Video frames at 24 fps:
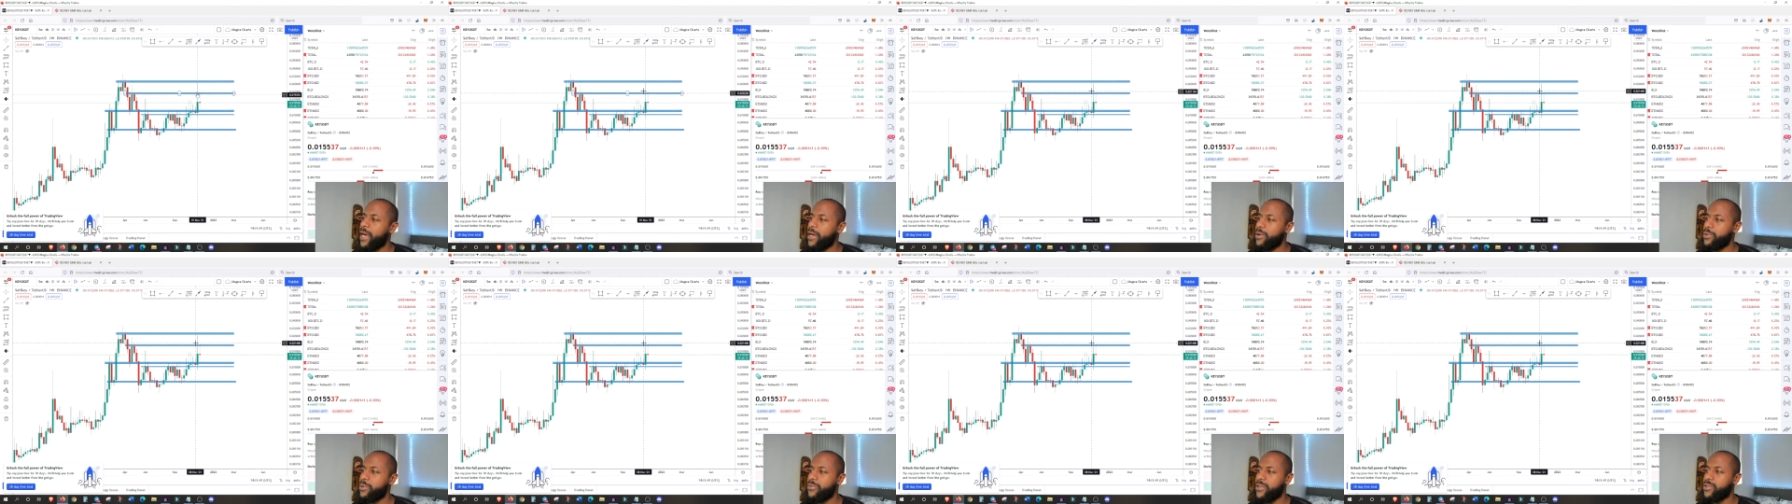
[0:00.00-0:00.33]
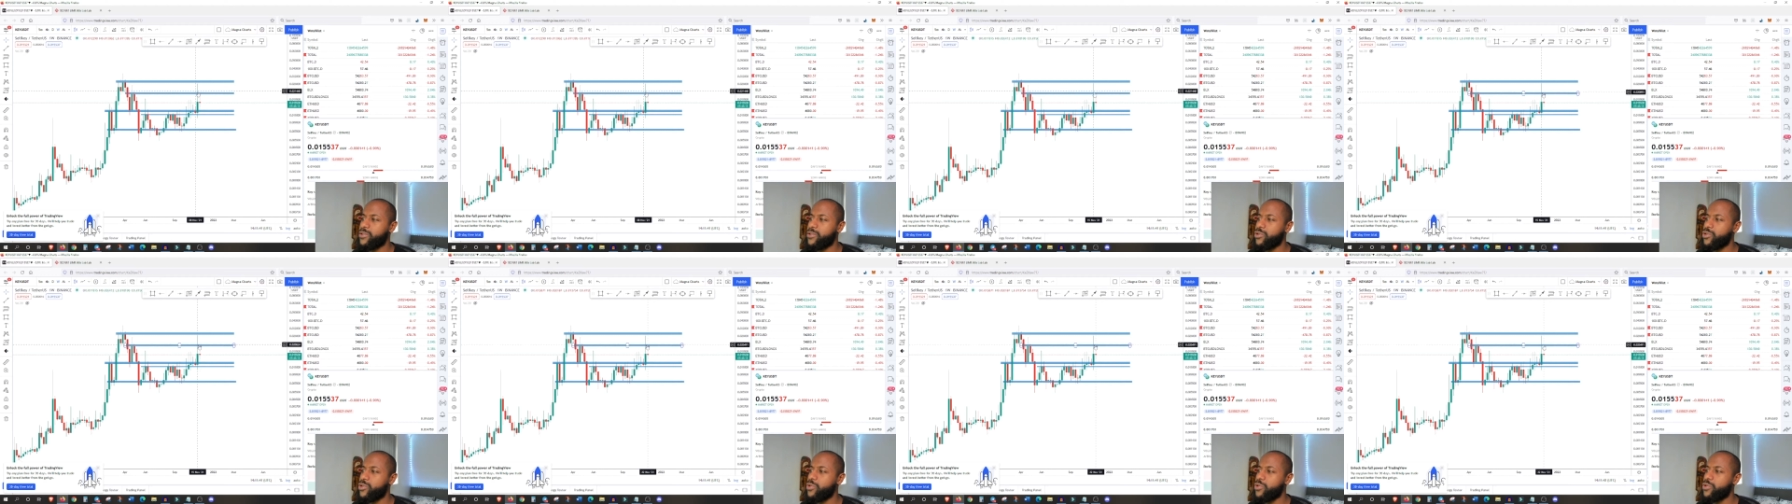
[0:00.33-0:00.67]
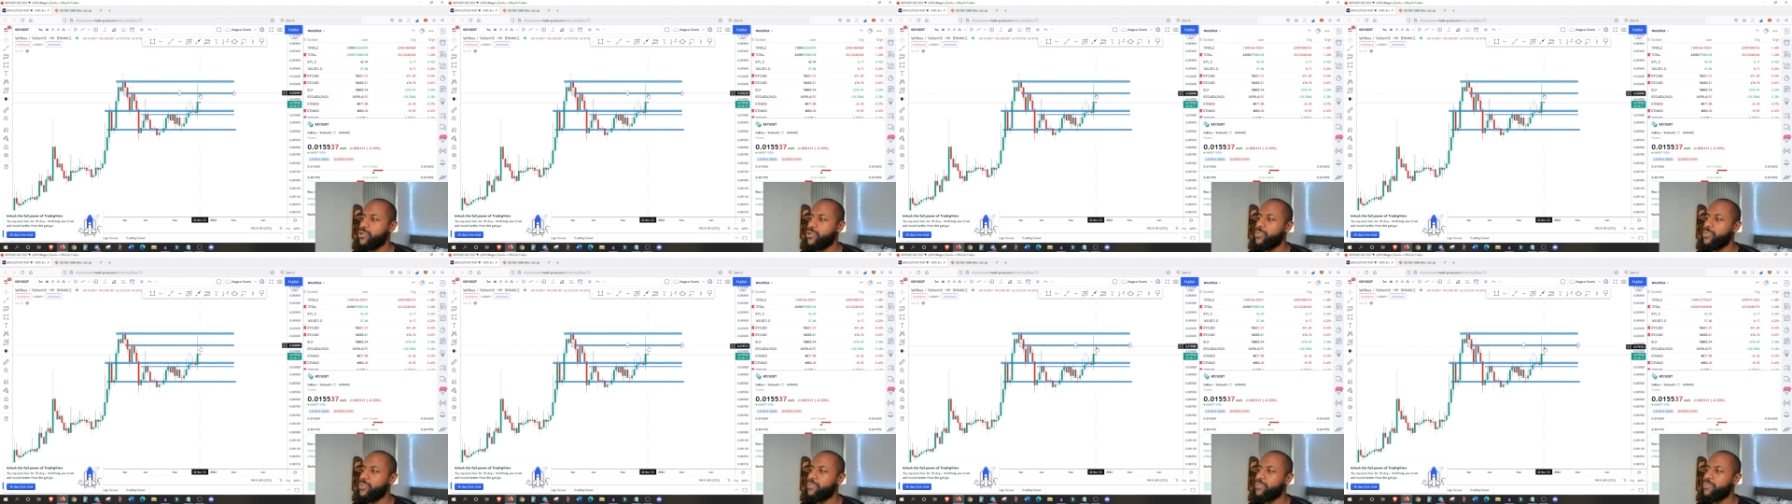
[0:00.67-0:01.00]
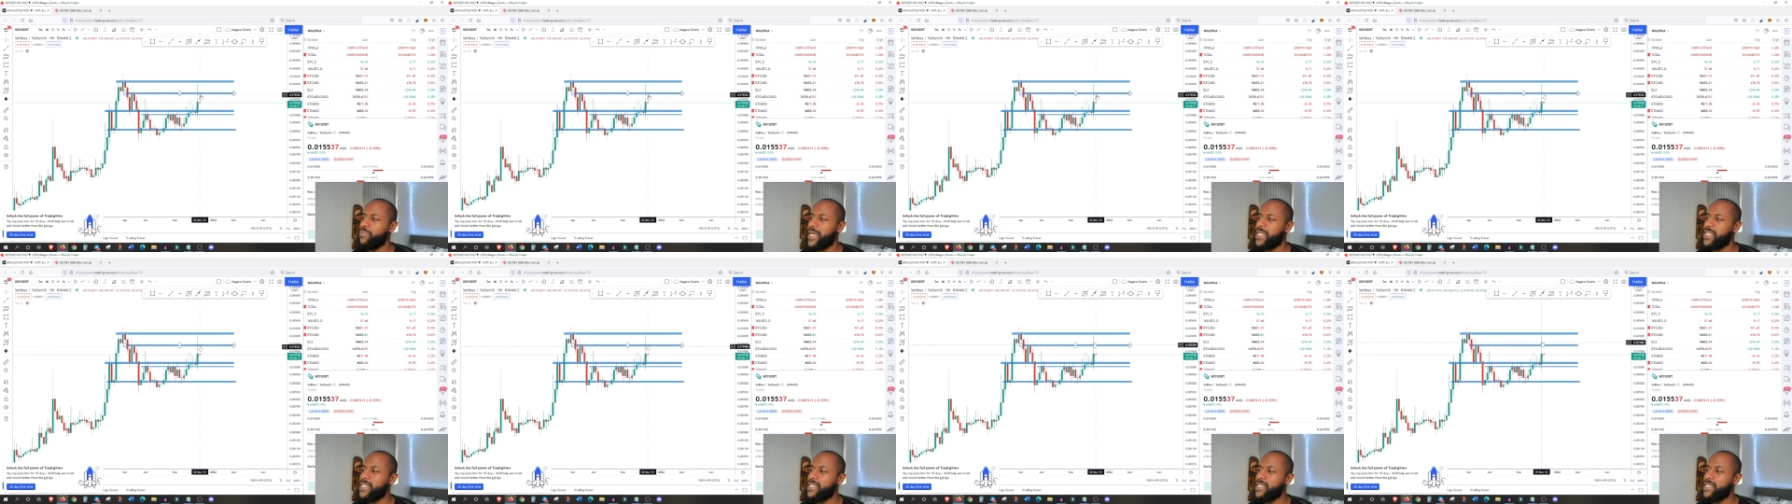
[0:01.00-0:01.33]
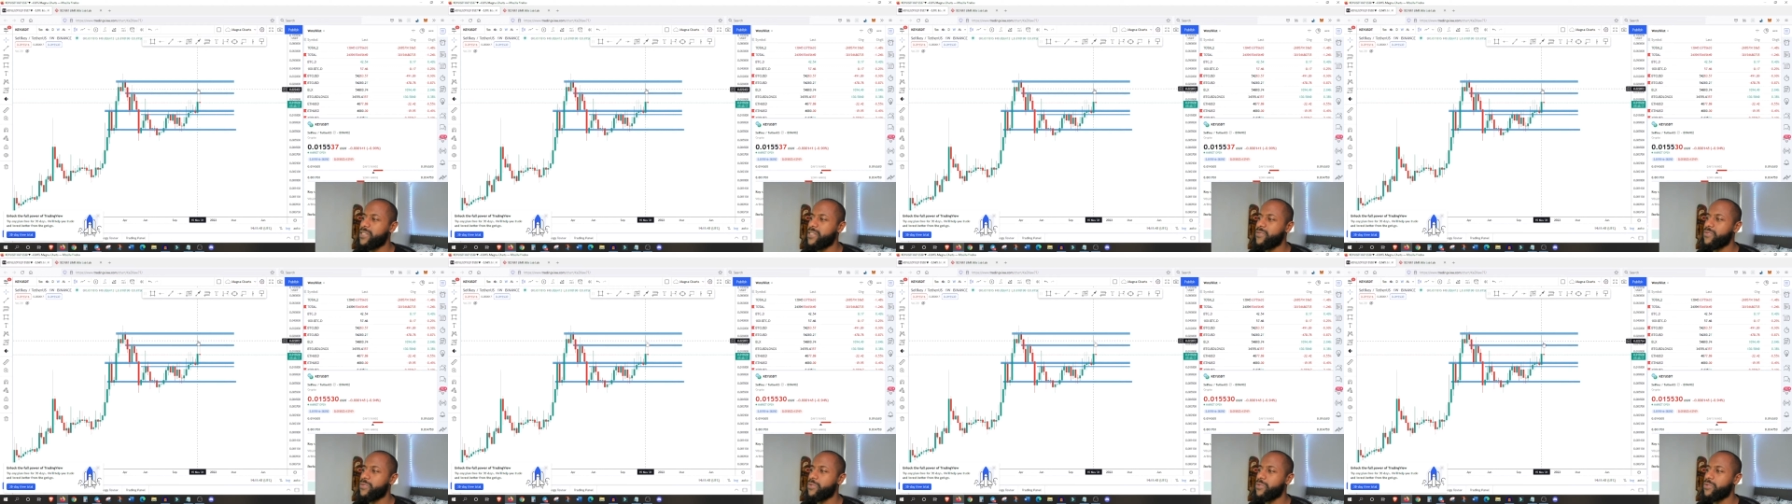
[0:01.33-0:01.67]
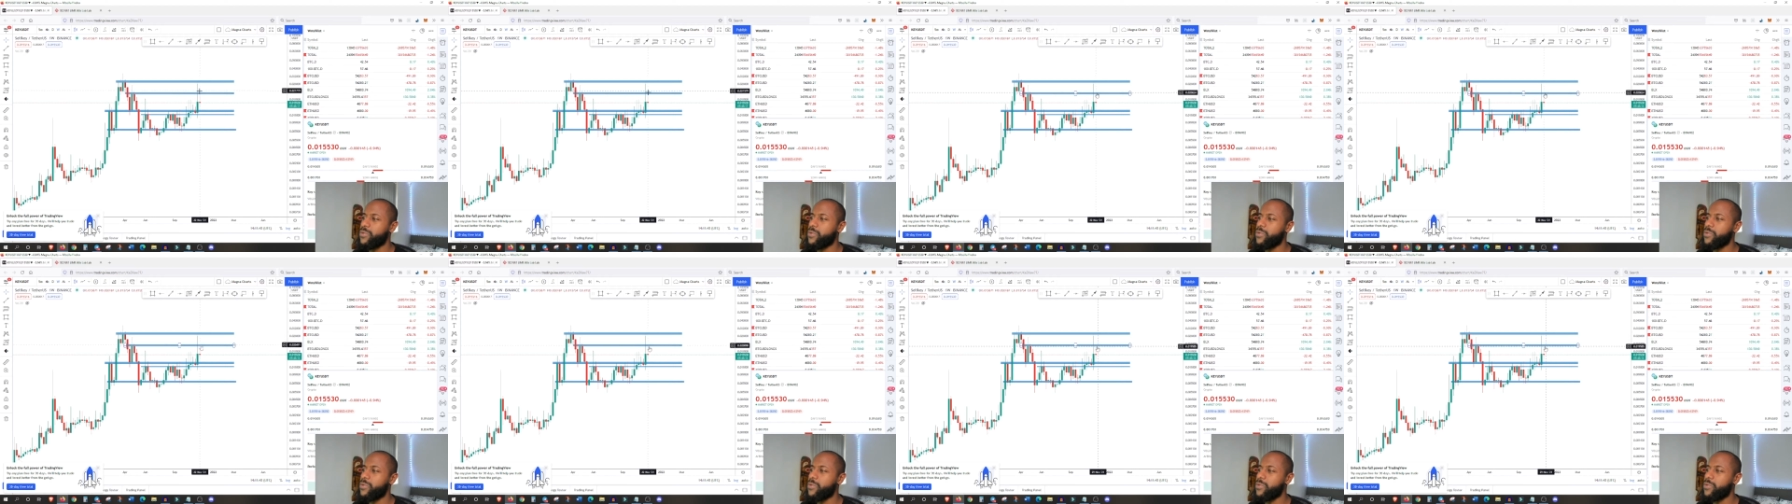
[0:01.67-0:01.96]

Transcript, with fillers: And we've had two massive